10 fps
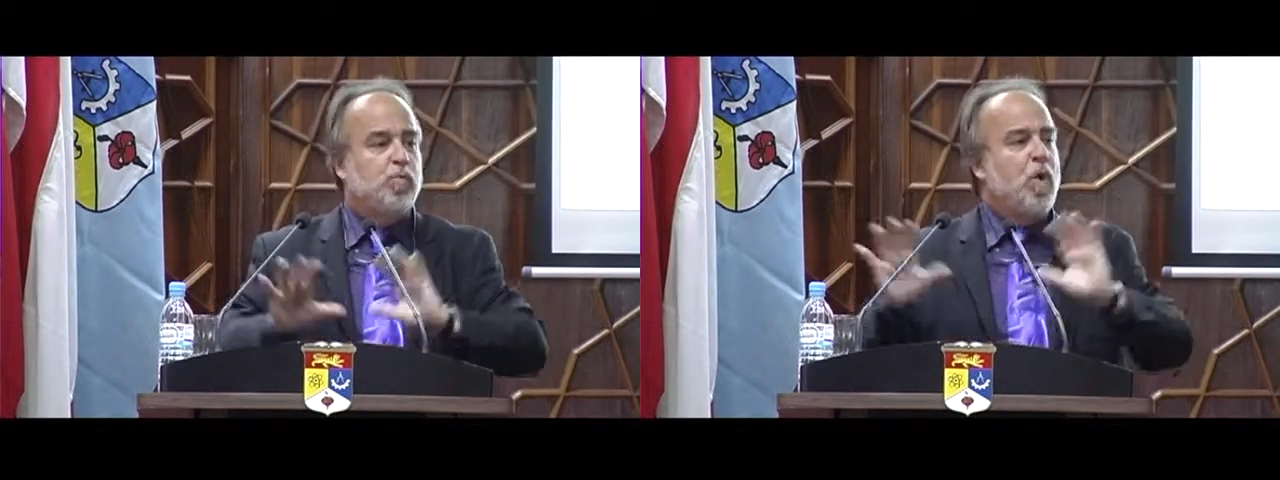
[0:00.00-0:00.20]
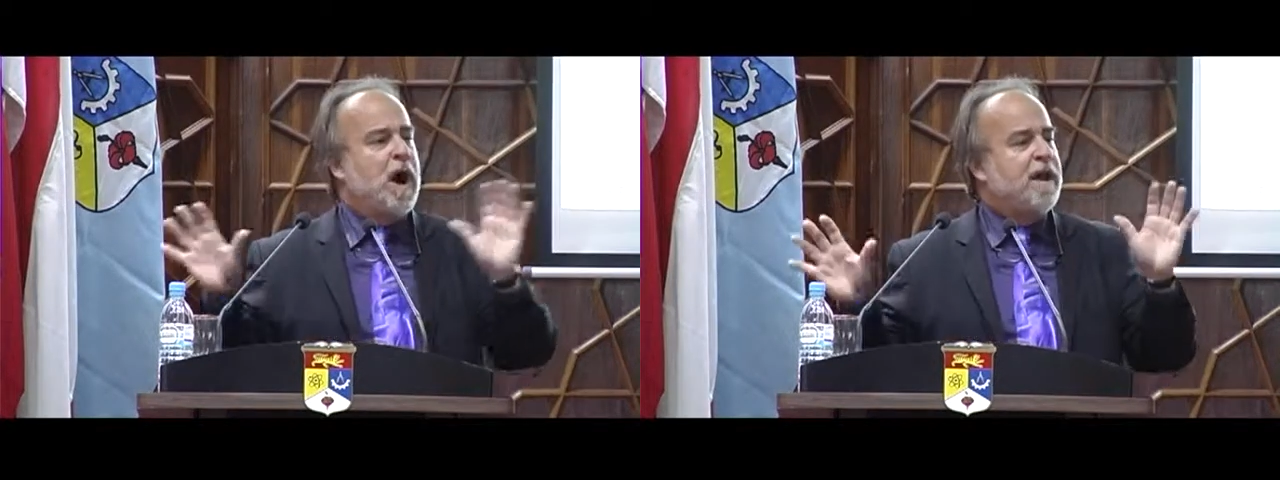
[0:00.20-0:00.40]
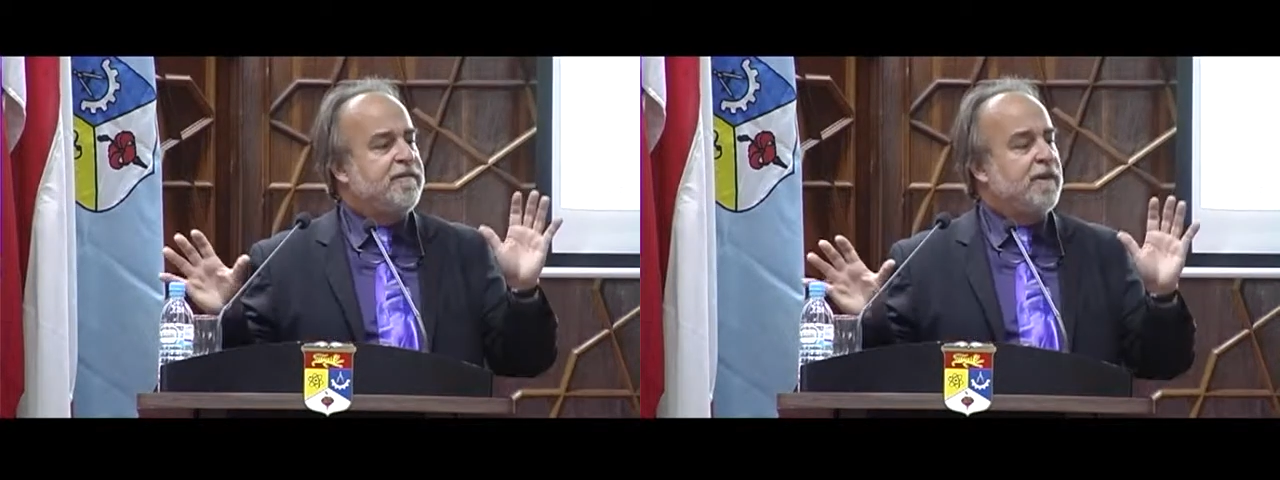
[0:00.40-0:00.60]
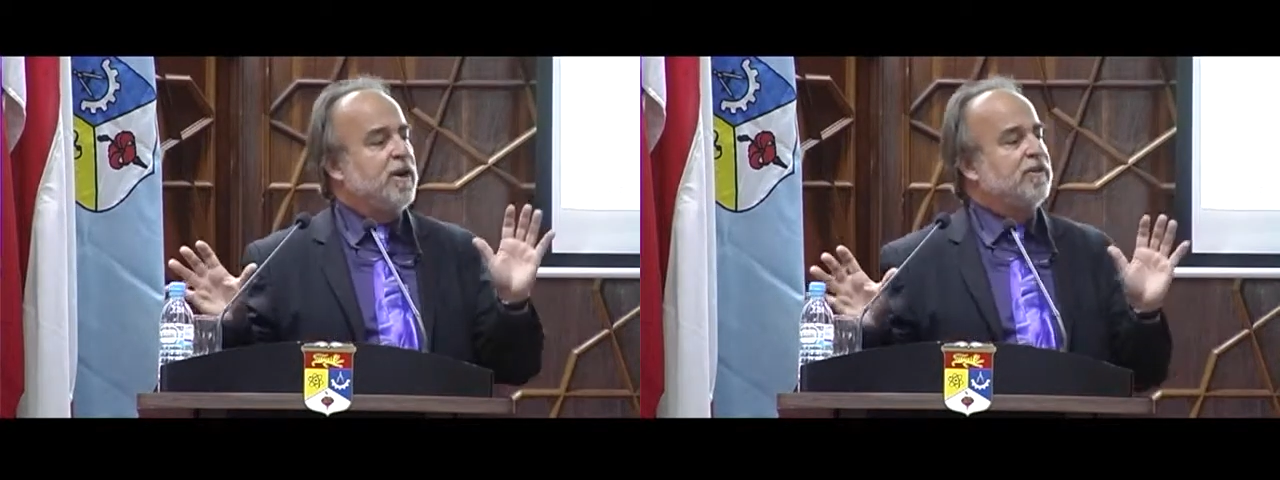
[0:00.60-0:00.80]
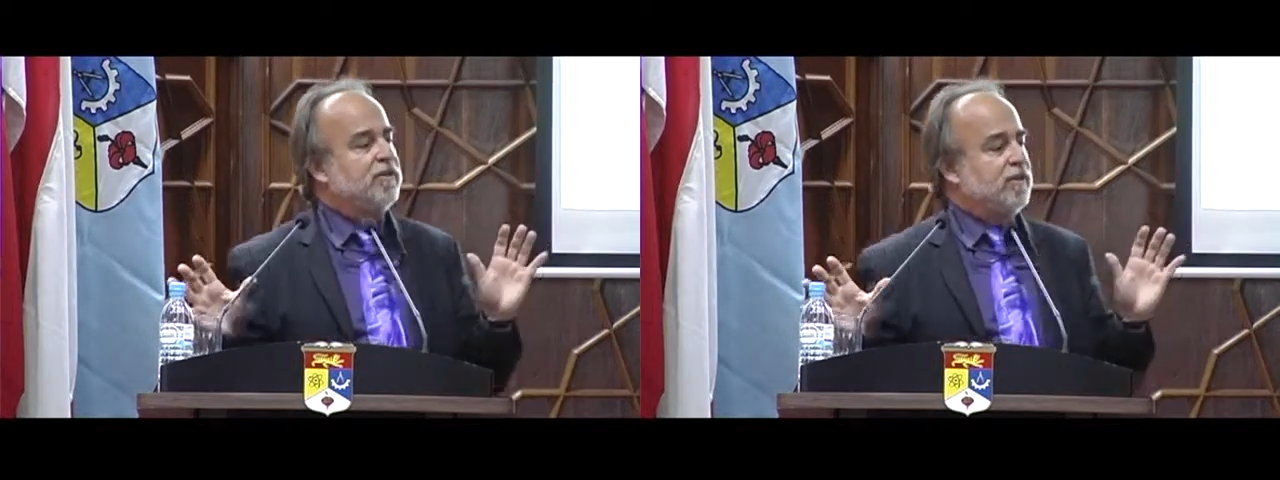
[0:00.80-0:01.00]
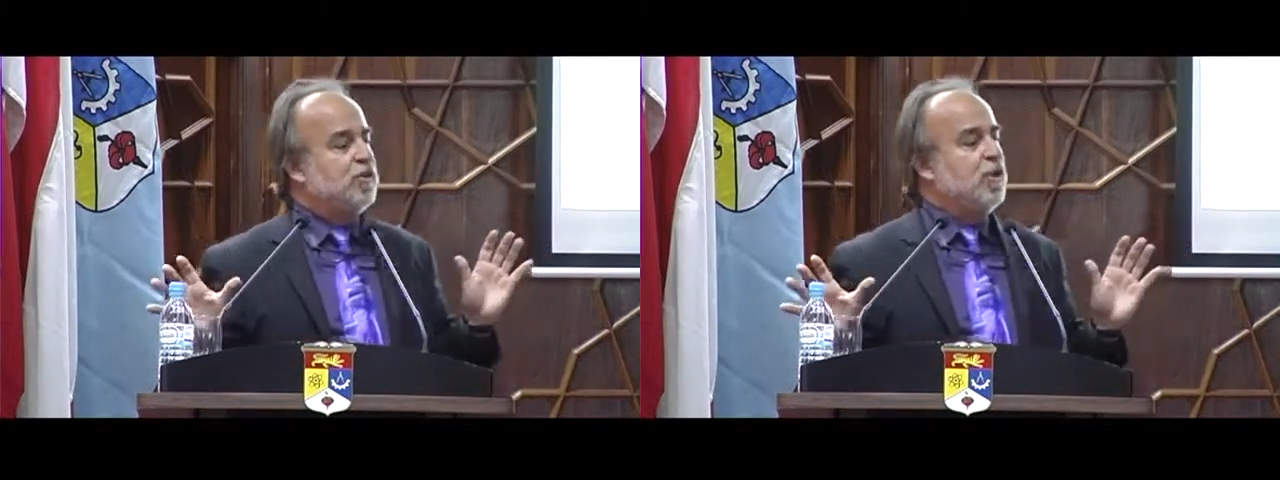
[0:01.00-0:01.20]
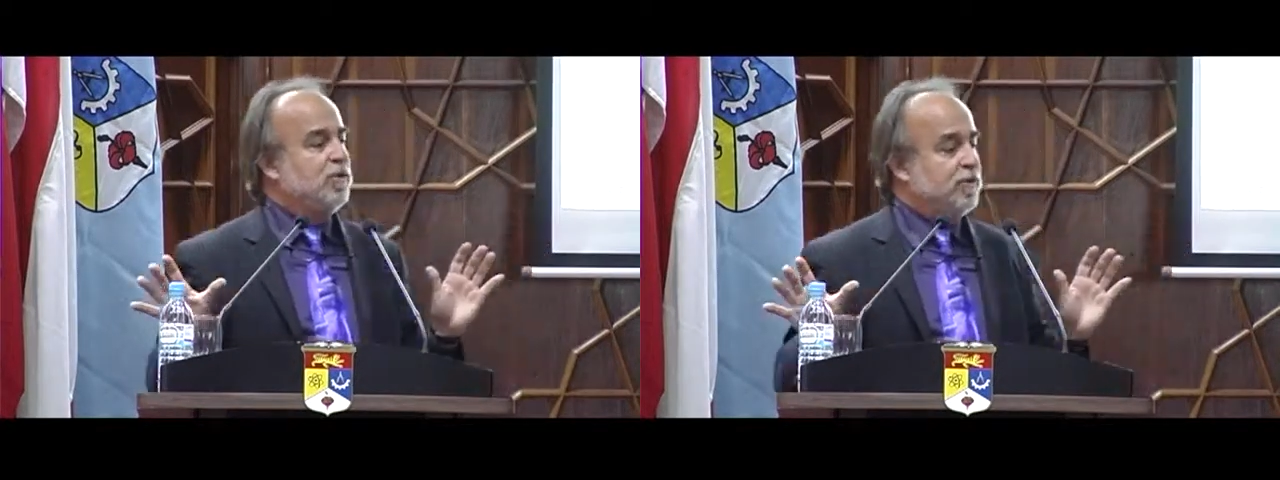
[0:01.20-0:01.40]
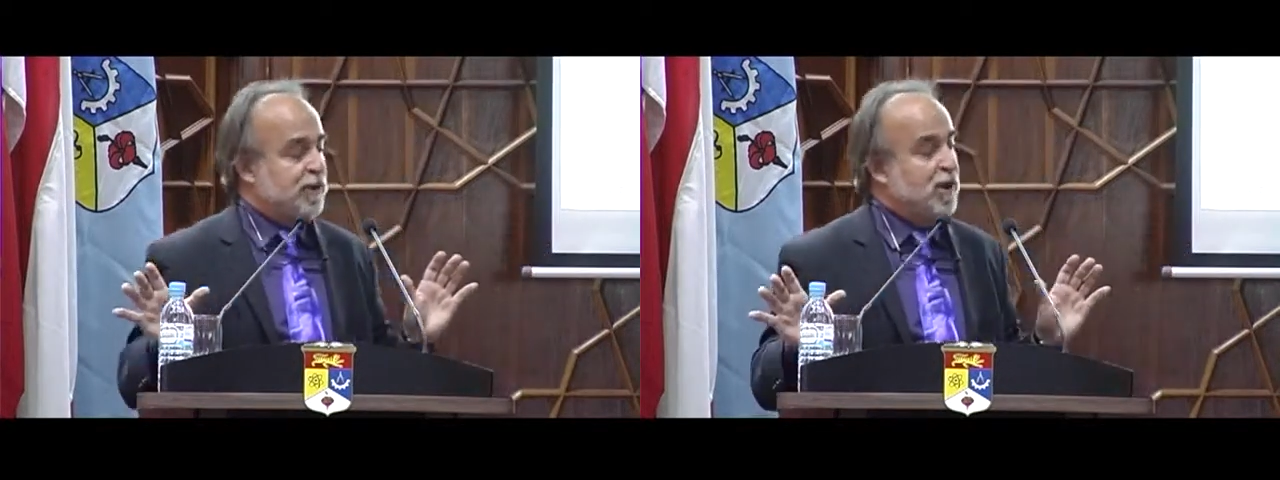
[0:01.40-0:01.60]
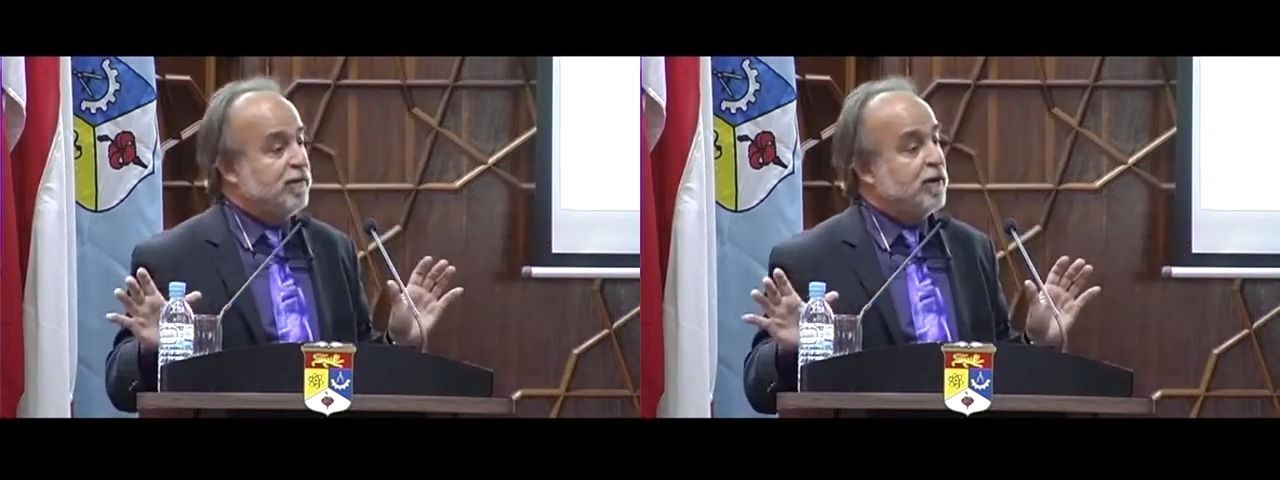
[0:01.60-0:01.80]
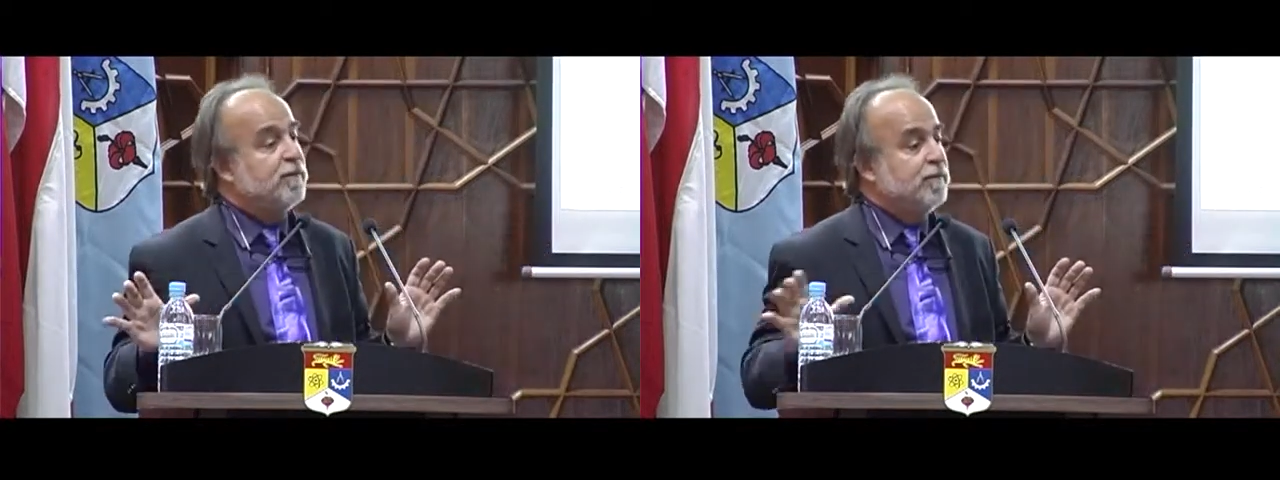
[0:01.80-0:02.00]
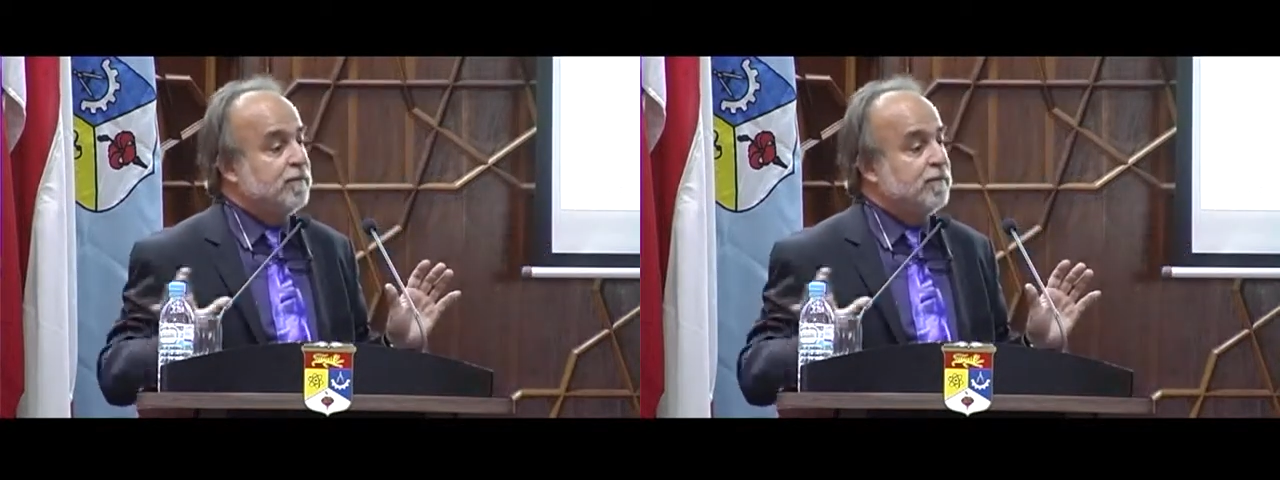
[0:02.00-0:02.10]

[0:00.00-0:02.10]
wide variances in terms of recovery.